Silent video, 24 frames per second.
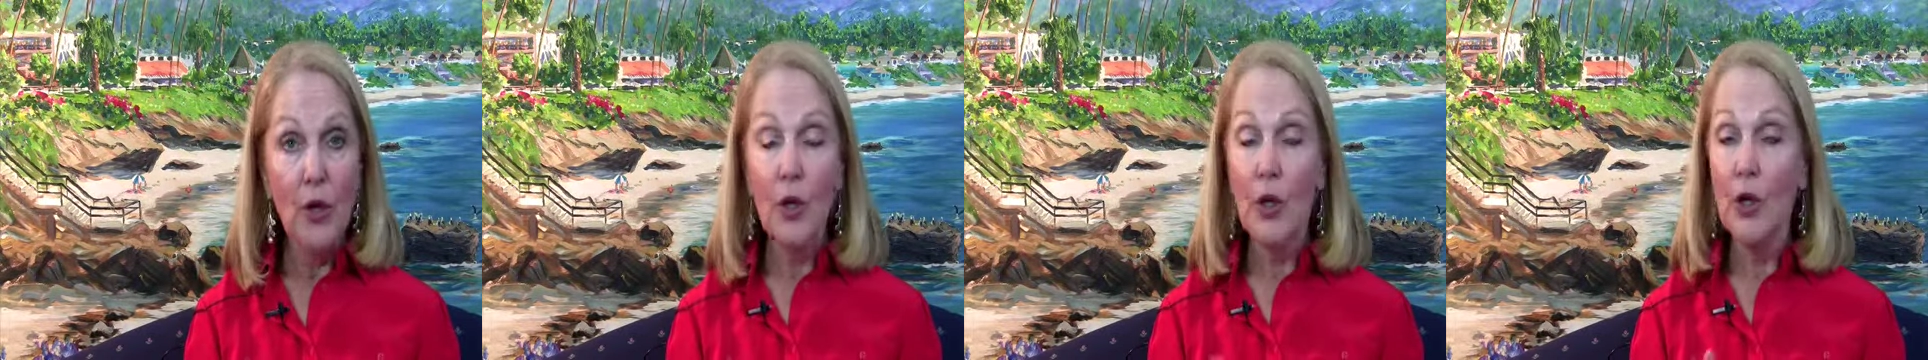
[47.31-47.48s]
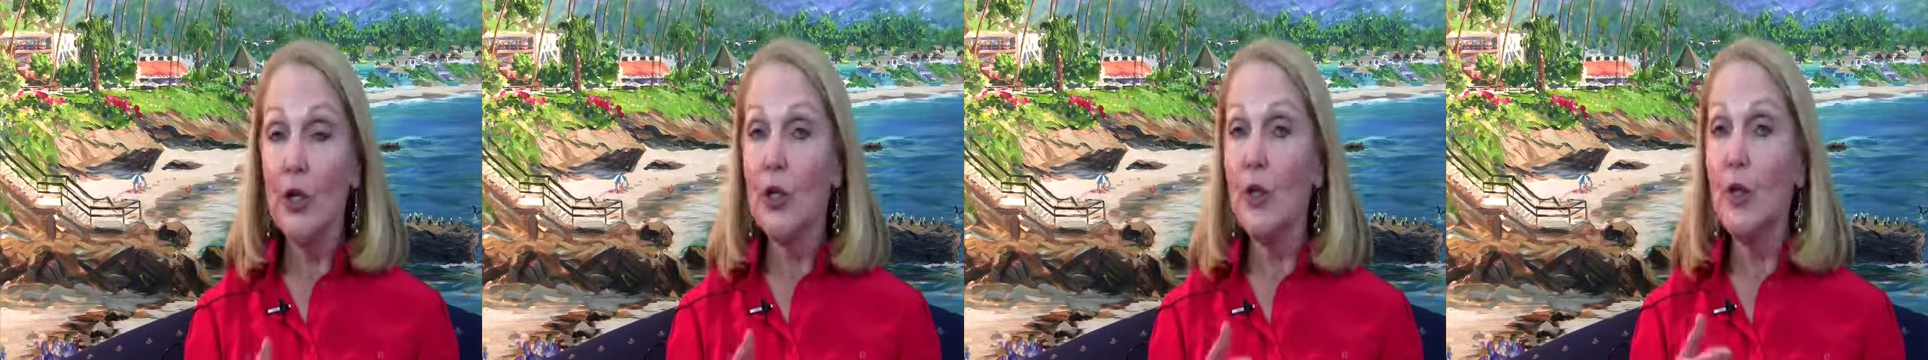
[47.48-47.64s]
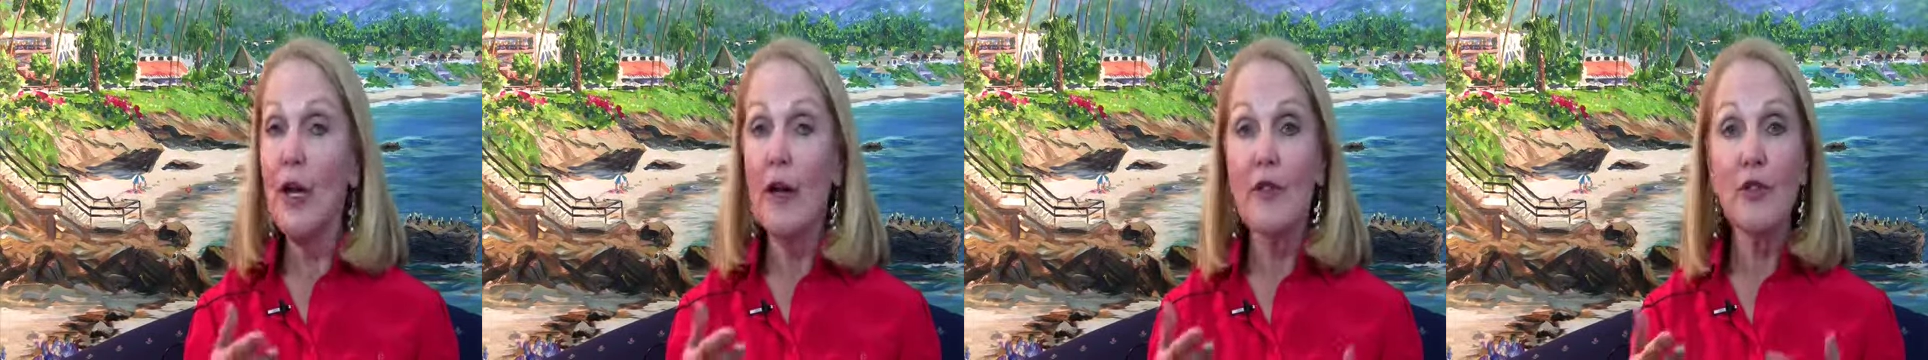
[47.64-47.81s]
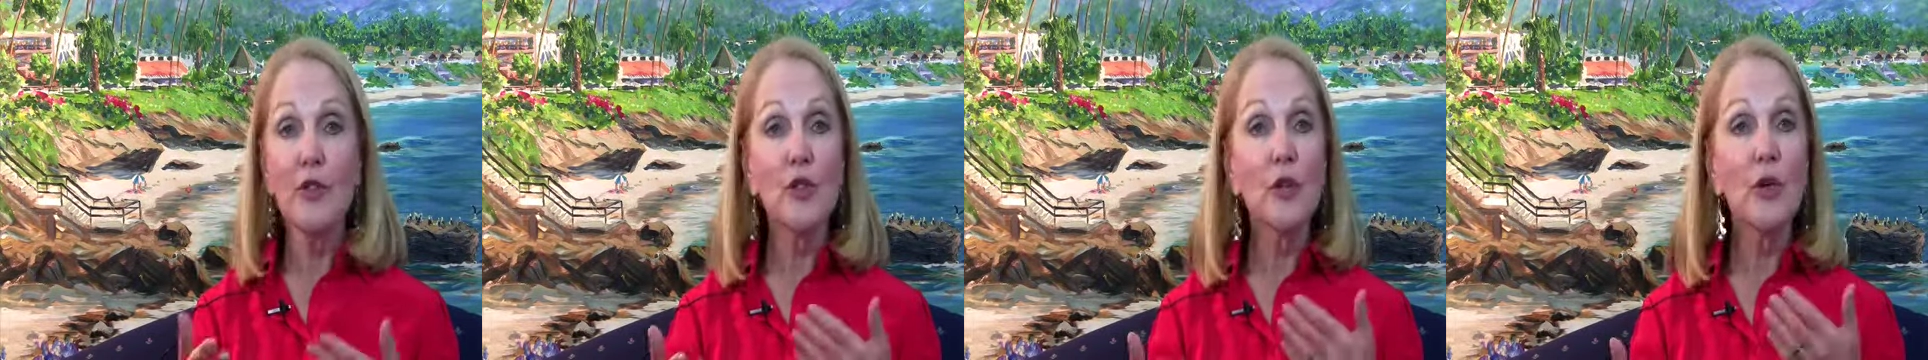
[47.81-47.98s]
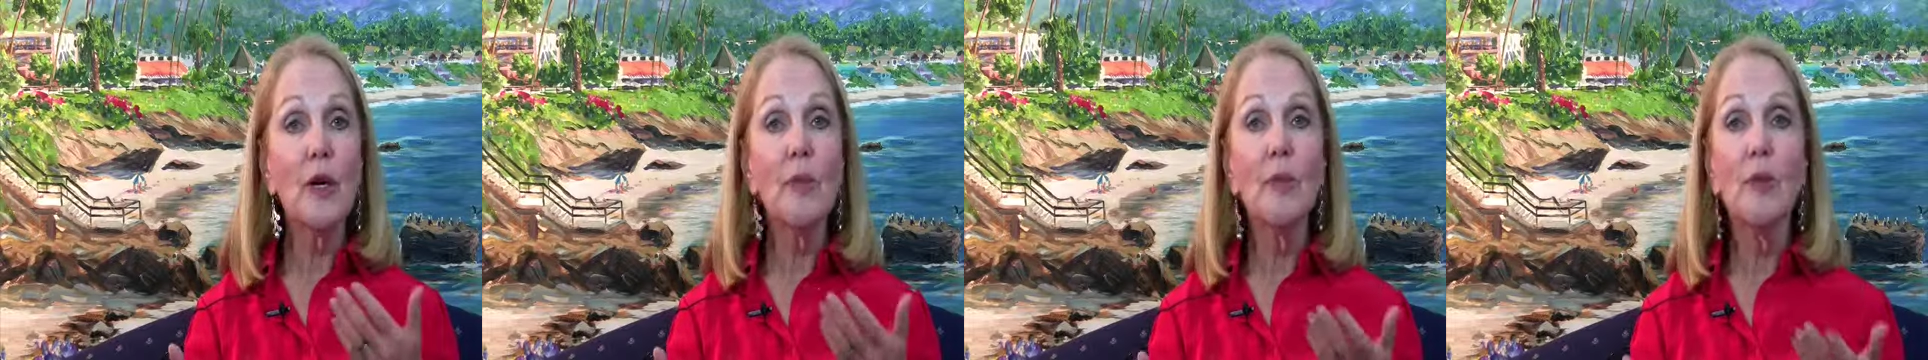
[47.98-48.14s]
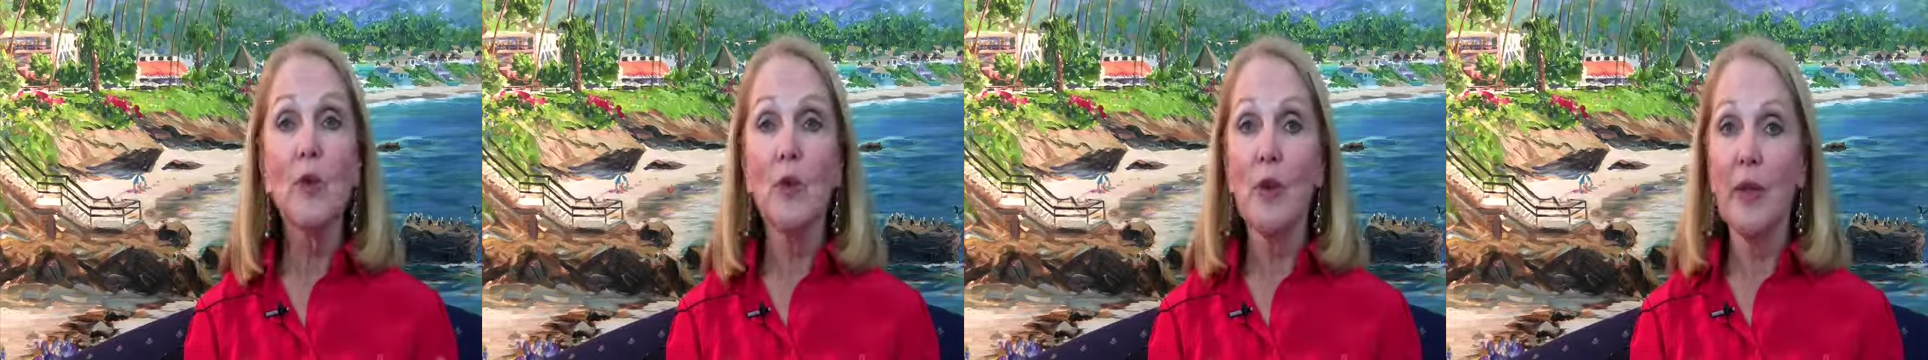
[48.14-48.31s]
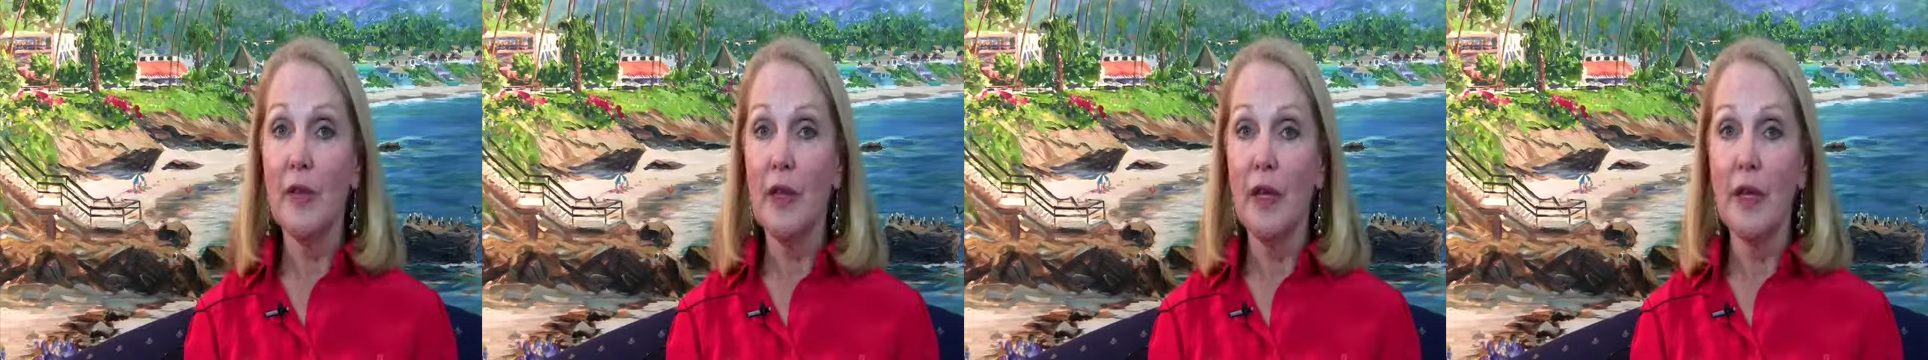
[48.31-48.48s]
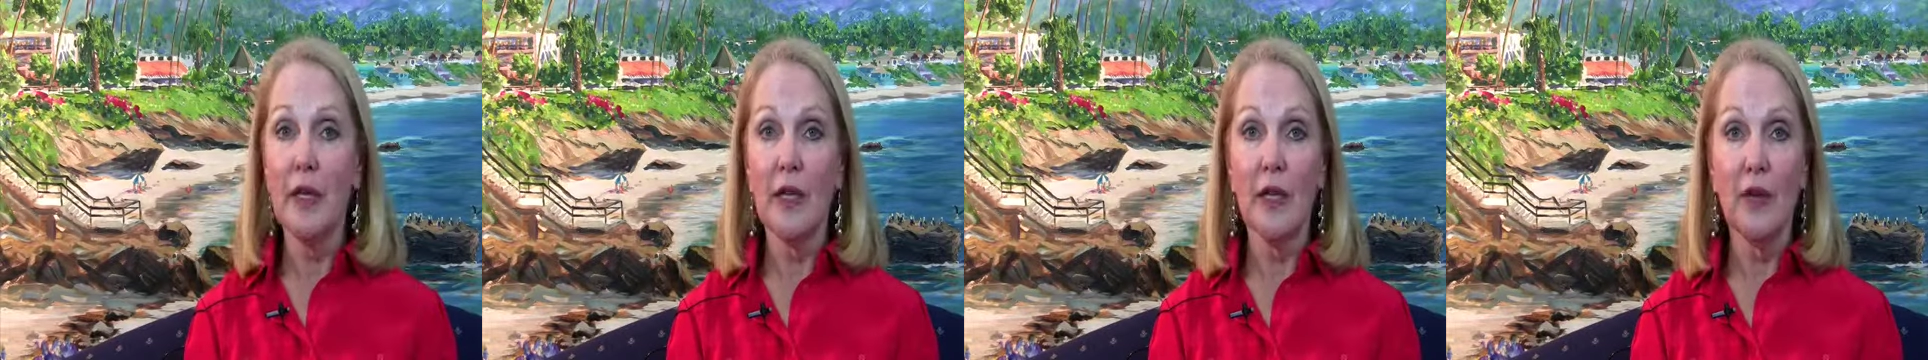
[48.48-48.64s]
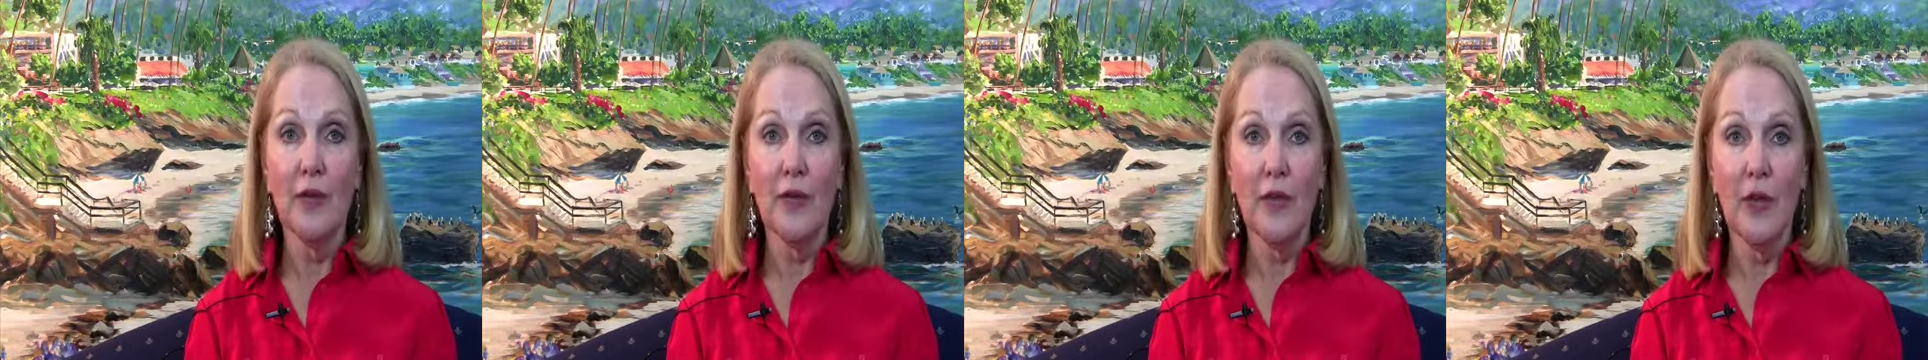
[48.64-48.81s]
or you have trouble with
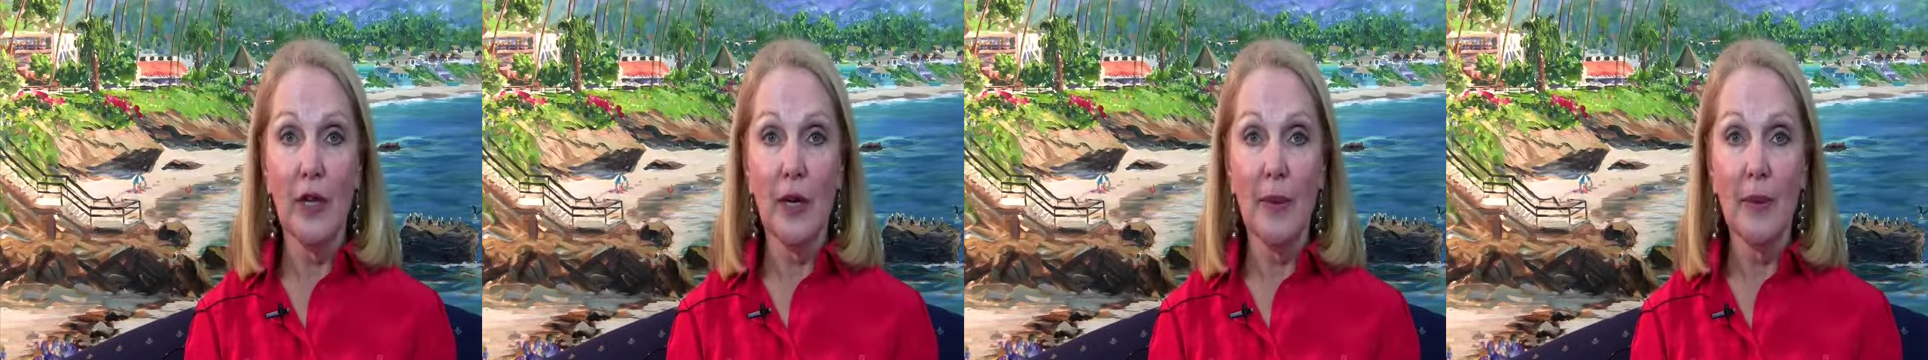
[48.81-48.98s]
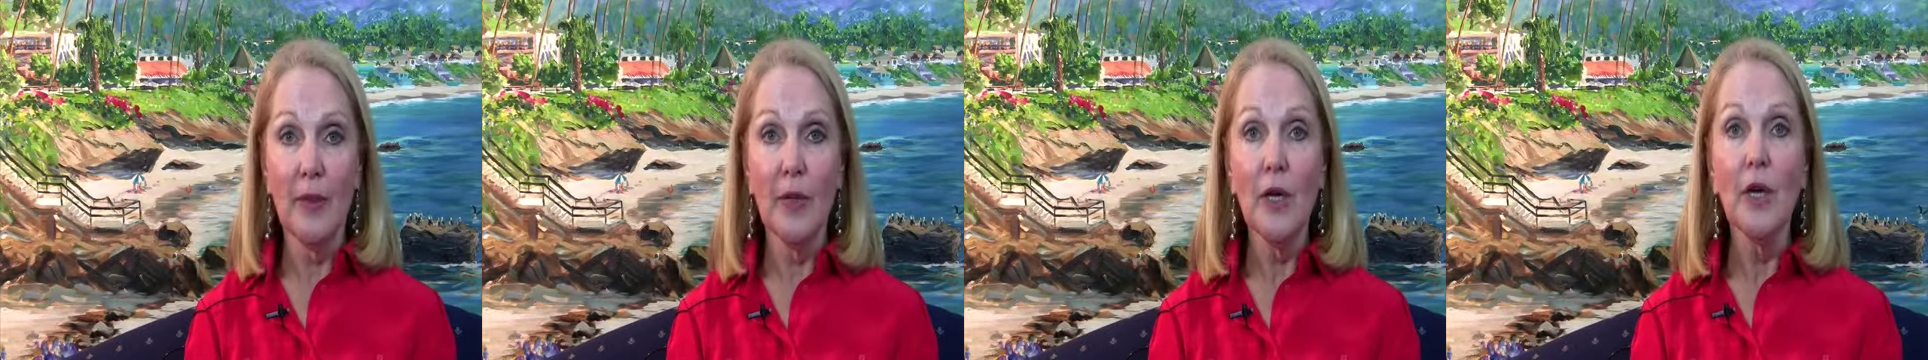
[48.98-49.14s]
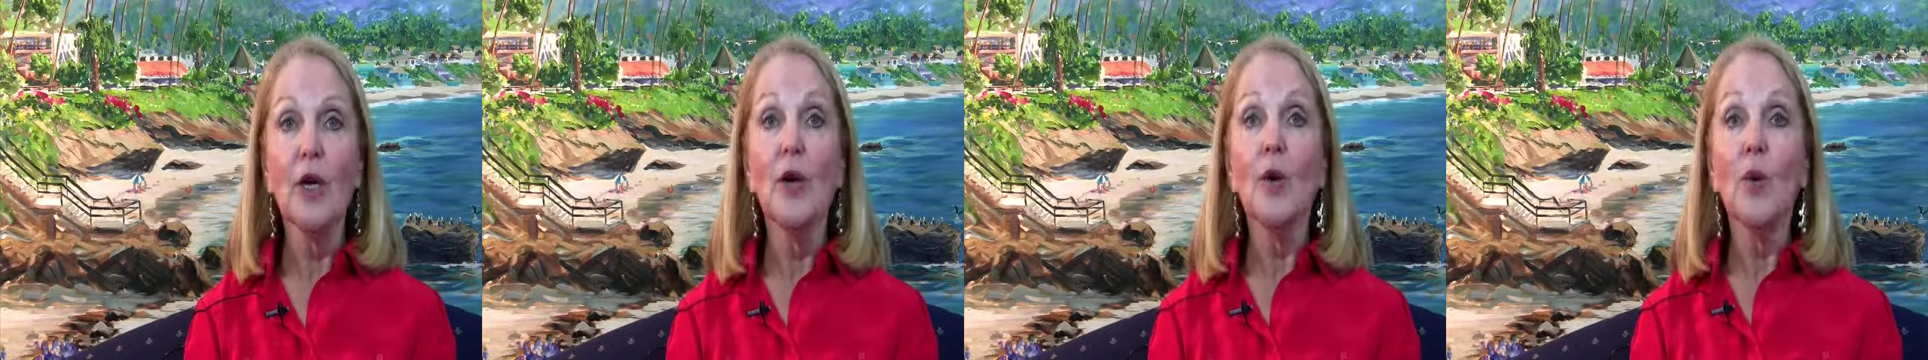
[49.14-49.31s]
any of them,